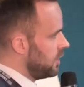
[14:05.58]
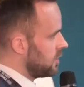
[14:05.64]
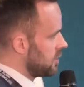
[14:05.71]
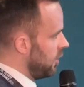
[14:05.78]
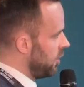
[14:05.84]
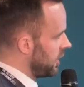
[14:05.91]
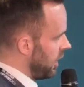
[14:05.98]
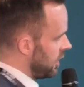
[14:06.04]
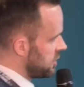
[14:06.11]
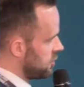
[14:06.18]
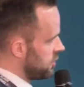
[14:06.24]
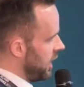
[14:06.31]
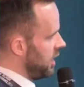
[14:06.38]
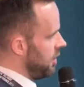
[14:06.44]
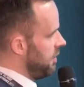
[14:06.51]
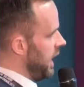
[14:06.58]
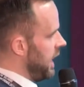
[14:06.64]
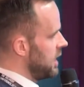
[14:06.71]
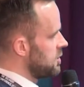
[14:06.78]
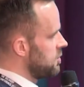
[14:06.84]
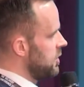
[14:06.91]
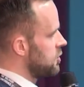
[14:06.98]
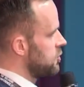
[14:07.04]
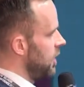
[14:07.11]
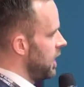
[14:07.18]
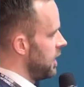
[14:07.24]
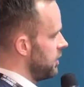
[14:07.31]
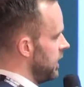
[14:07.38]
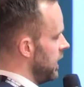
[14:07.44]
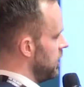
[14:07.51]
So we concentrate on management,
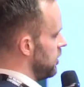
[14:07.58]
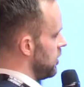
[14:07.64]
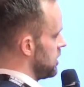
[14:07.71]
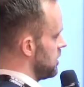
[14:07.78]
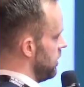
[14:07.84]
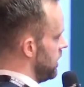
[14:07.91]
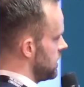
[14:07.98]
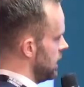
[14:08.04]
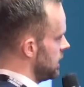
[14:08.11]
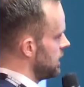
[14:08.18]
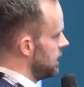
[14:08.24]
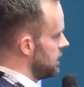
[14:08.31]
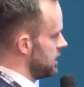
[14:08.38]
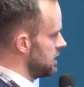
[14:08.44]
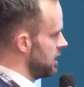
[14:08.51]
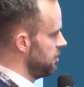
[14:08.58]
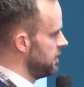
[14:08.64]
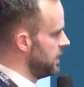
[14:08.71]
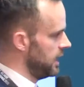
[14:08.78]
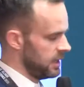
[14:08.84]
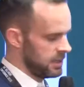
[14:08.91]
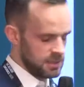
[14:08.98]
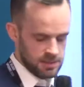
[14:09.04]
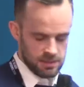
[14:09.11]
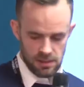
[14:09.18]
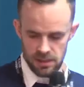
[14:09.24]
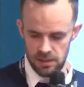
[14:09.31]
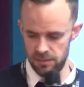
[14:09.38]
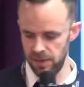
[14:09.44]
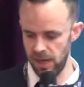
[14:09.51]
driver, and customers, and this is a mix
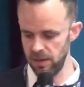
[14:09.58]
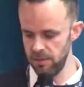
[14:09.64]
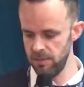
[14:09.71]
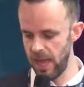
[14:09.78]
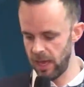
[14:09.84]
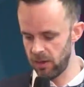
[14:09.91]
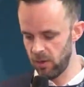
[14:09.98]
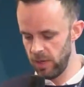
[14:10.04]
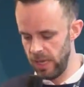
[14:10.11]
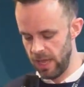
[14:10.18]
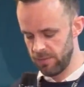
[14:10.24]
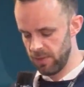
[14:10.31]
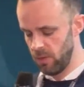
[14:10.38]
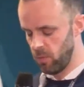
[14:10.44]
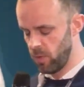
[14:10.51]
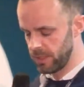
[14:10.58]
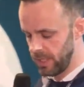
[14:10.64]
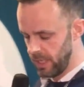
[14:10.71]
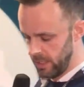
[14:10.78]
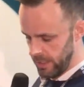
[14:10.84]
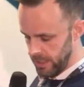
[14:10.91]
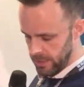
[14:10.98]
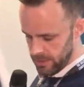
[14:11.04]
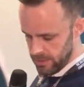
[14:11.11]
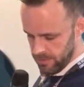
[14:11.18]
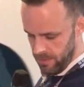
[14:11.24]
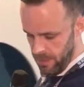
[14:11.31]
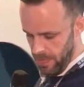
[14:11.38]
on a very macro level of what they need.